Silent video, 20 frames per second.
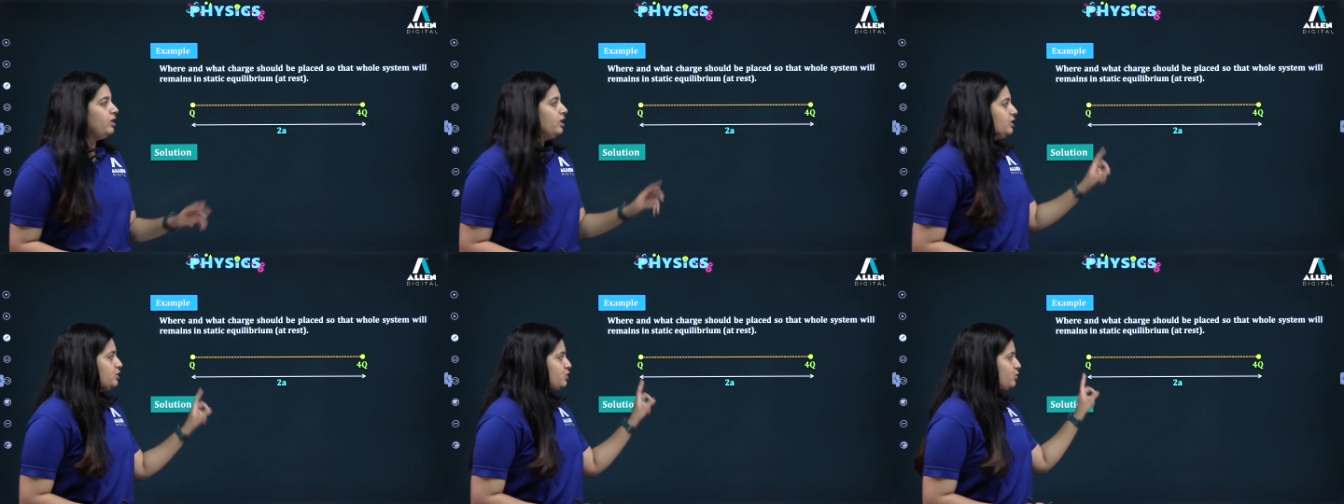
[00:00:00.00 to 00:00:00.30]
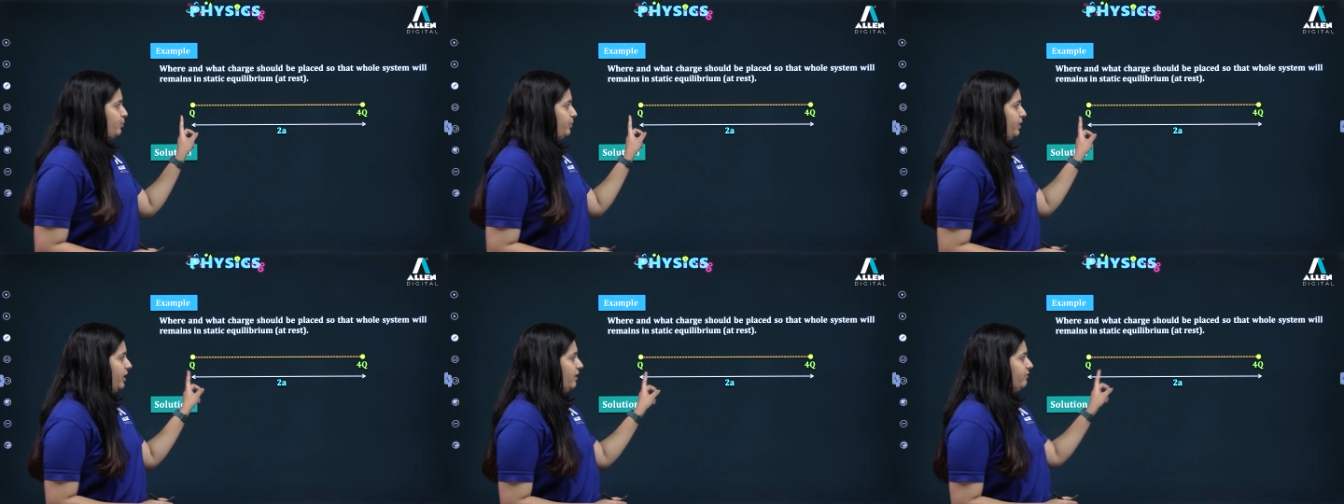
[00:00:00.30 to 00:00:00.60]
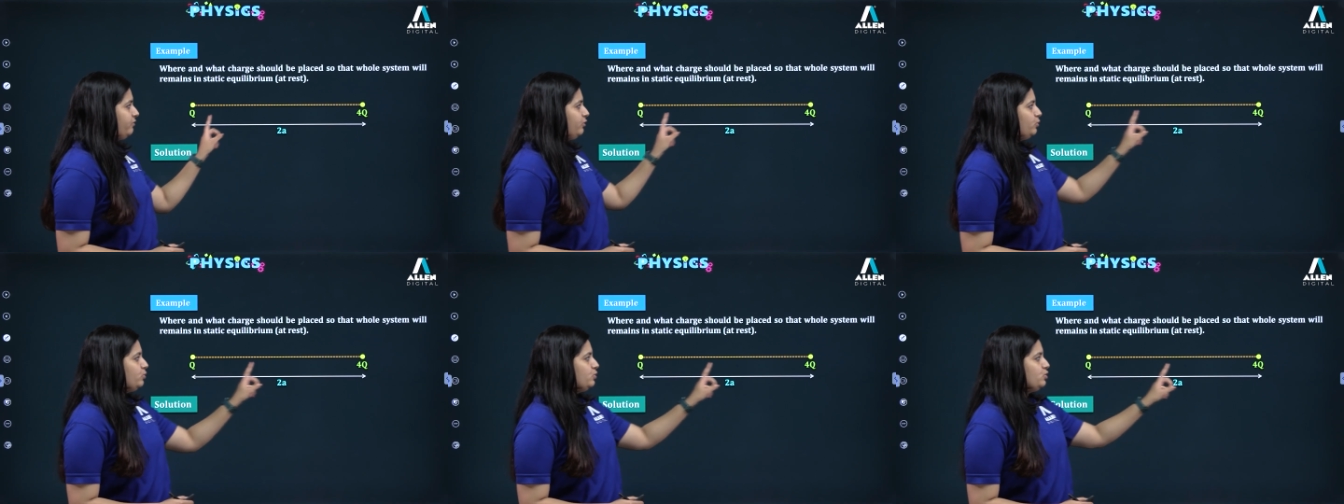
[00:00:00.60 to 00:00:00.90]
So we
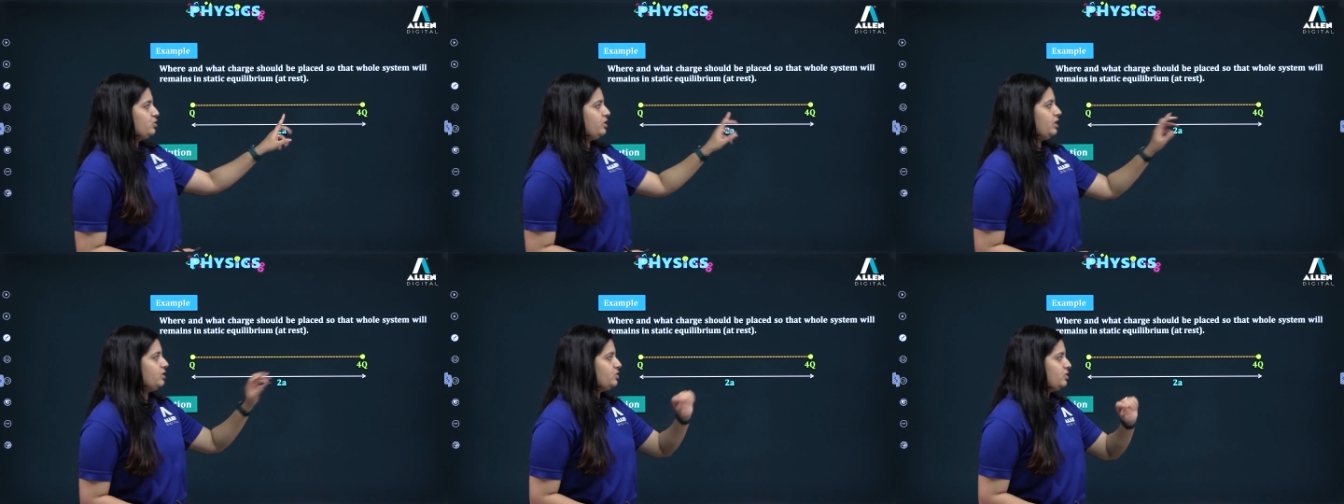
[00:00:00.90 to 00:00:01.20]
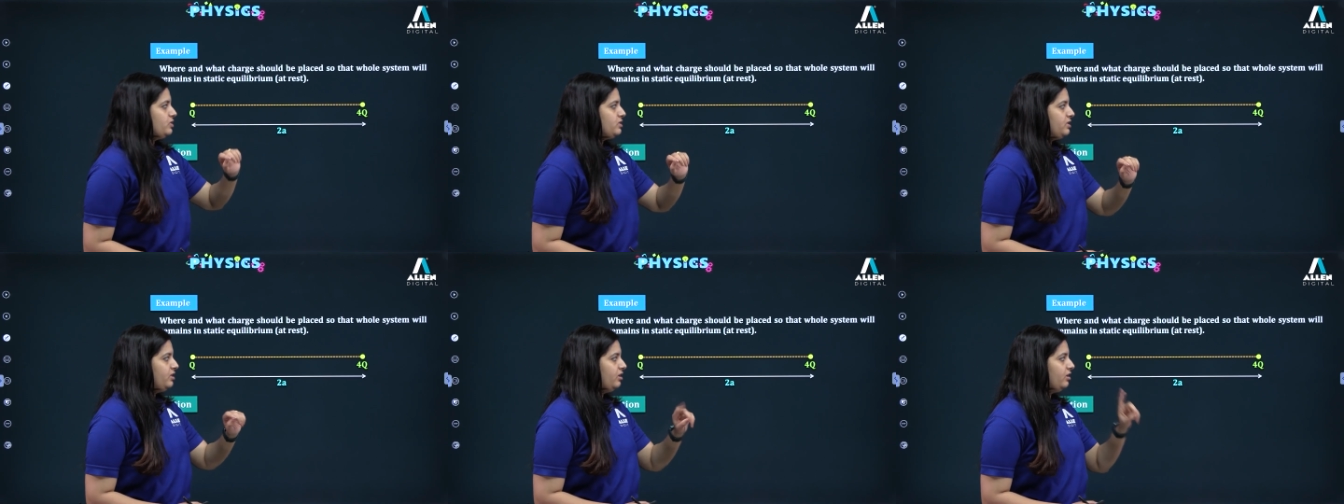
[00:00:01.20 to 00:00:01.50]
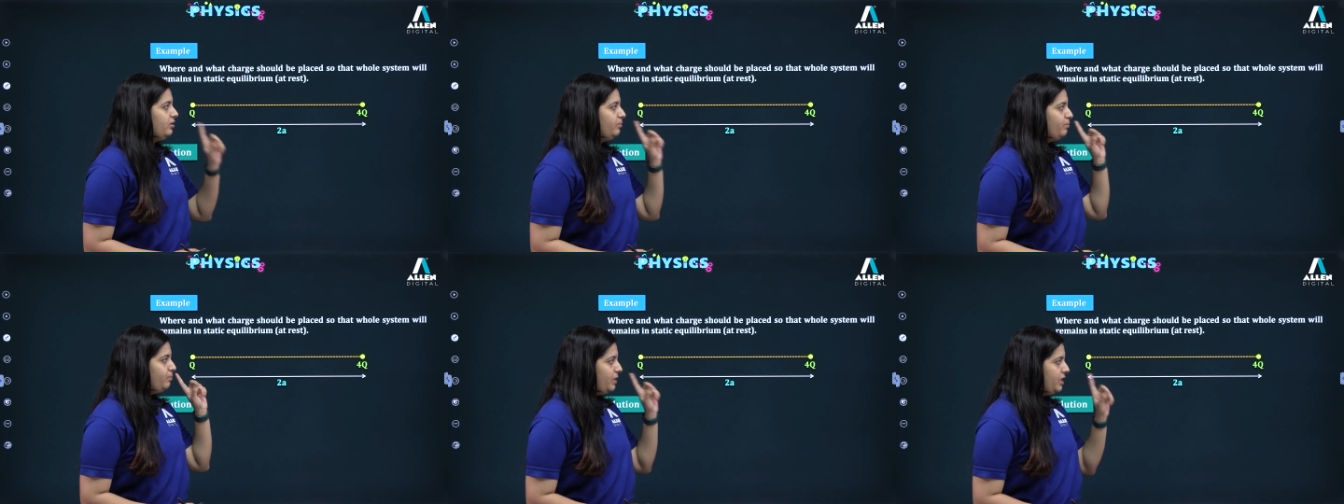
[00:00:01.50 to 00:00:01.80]
have two charges
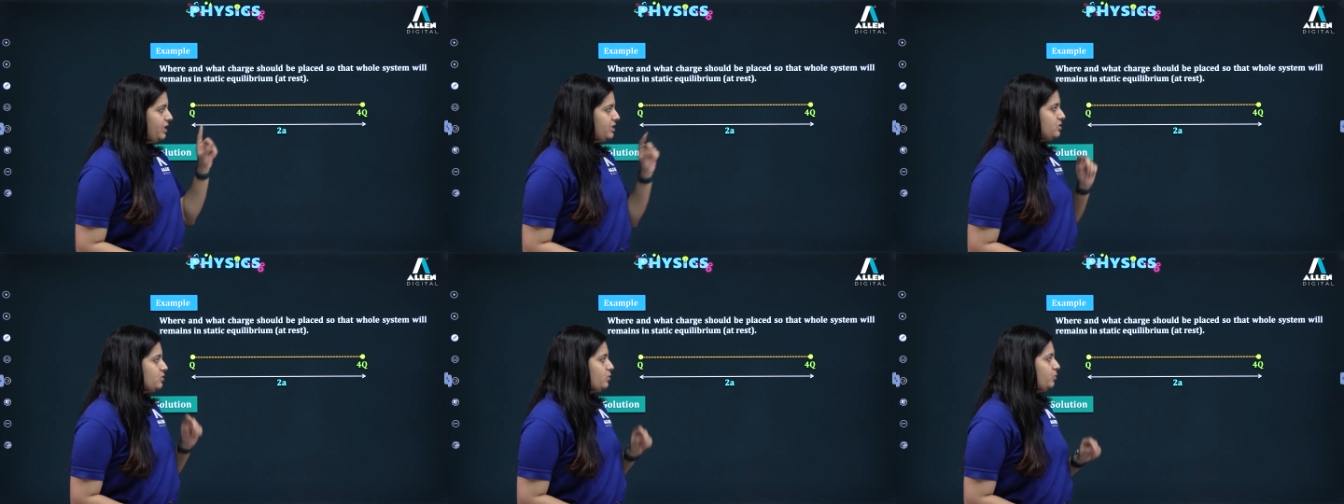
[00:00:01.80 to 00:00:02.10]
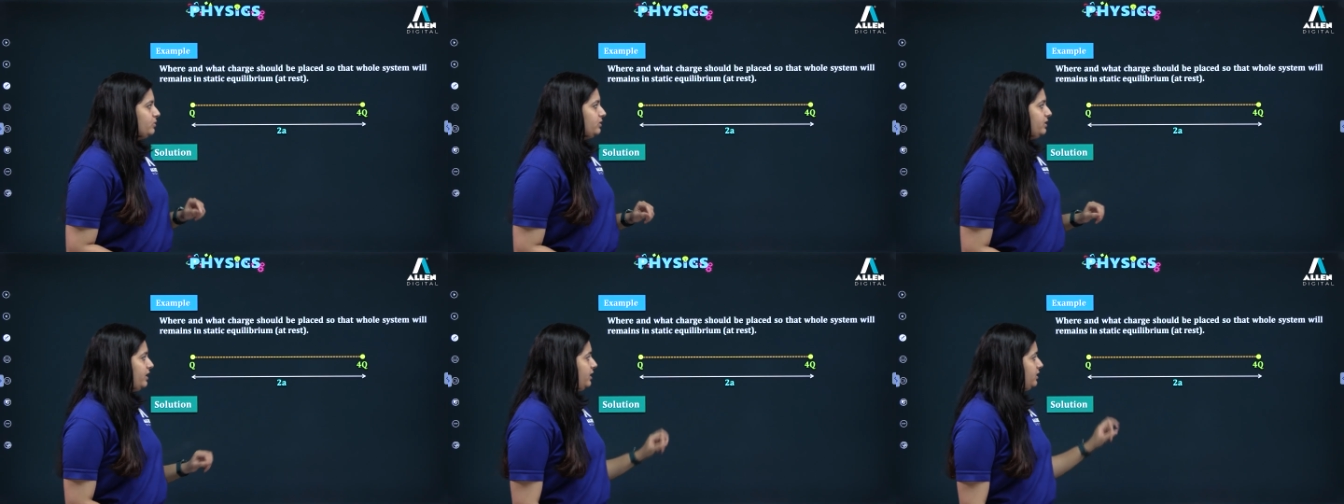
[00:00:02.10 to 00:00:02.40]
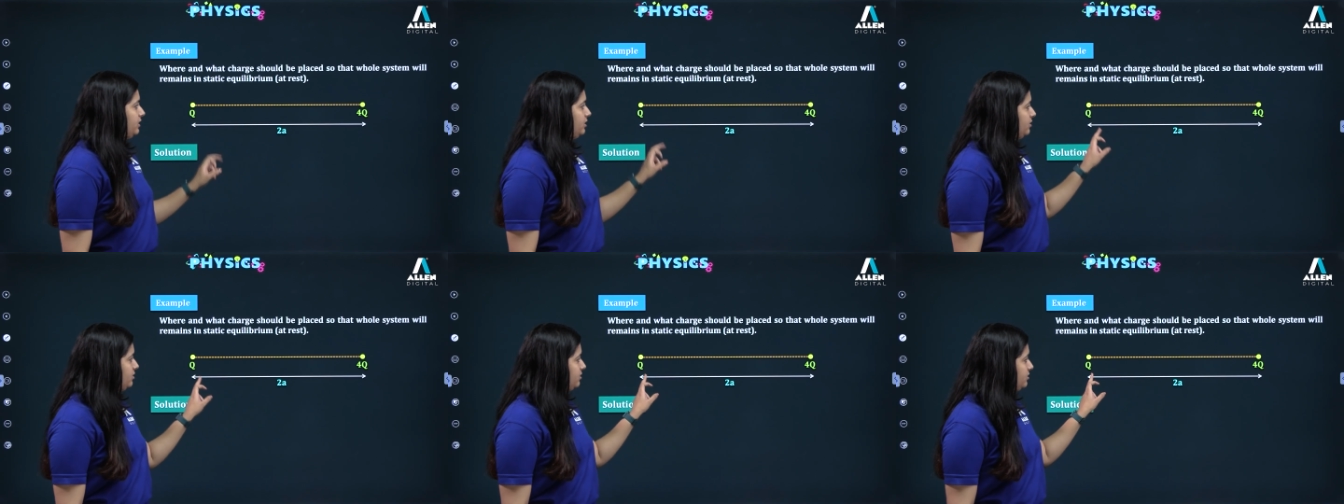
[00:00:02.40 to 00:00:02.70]
here. Please note
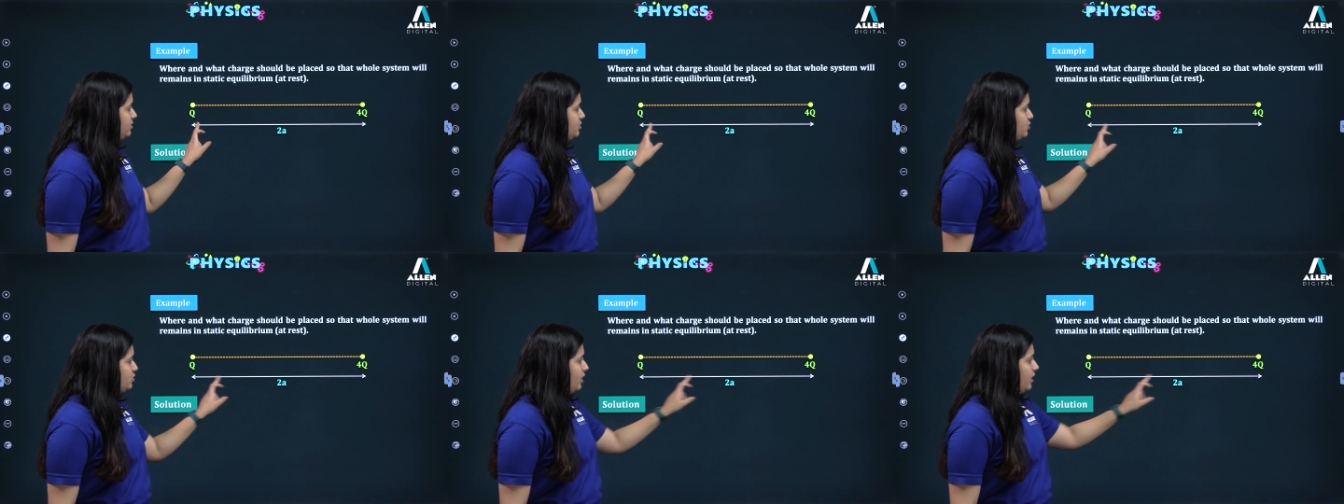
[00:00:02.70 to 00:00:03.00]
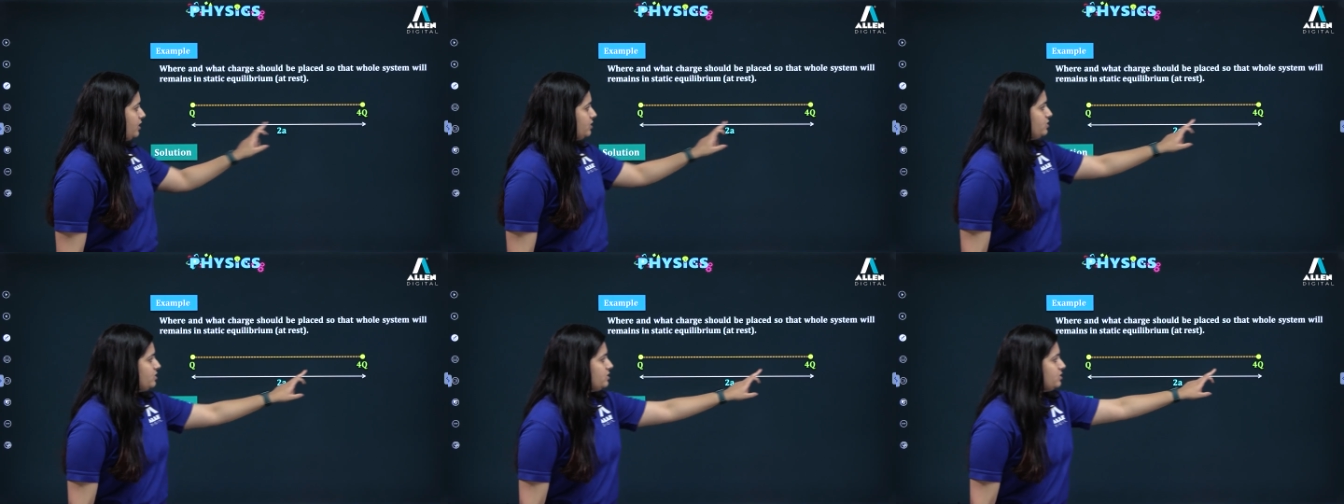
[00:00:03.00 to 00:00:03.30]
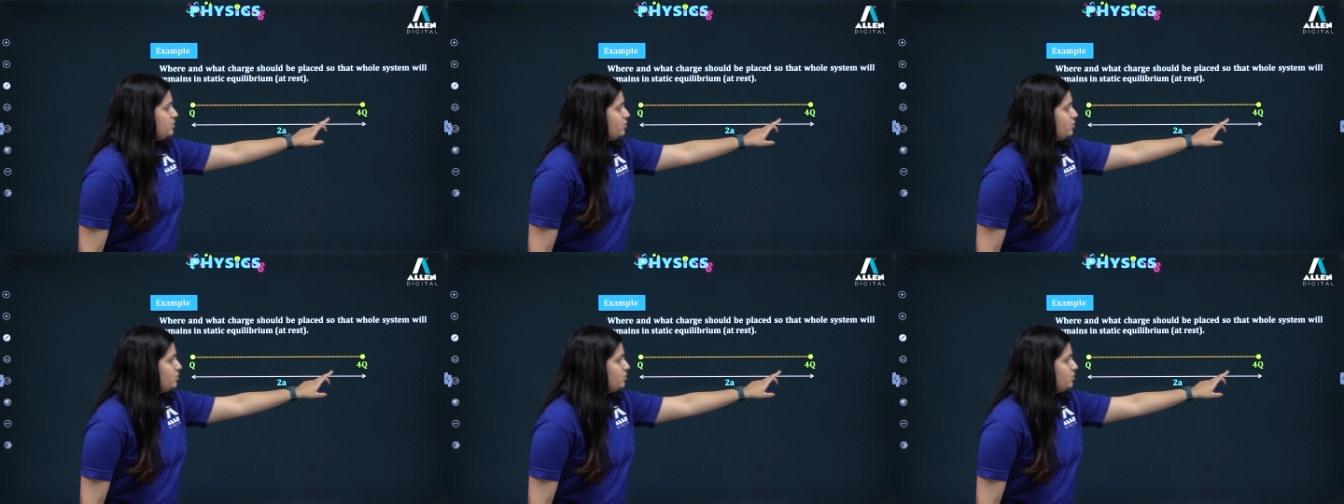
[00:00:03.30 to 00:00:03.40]
that here the charges,